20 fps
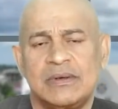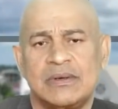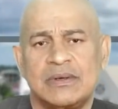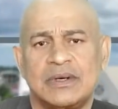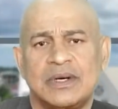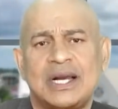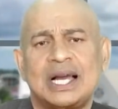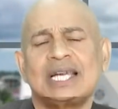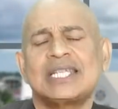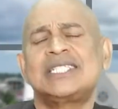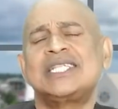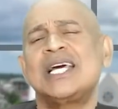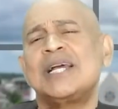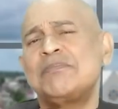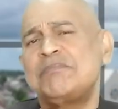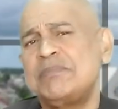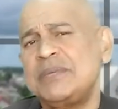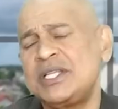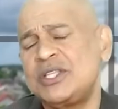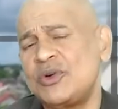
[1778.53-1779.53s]
Guys,
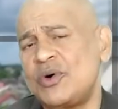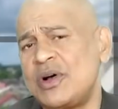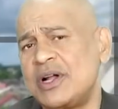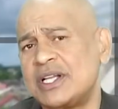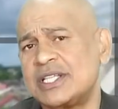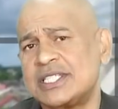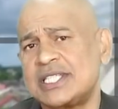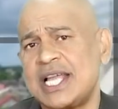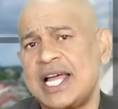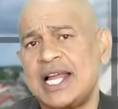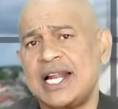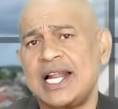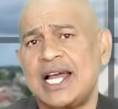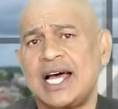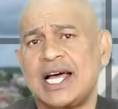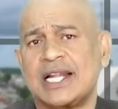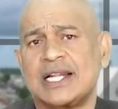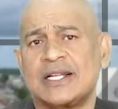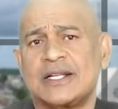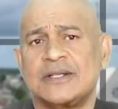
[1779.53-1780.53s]
help me to understand
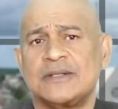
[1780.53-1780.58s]
that.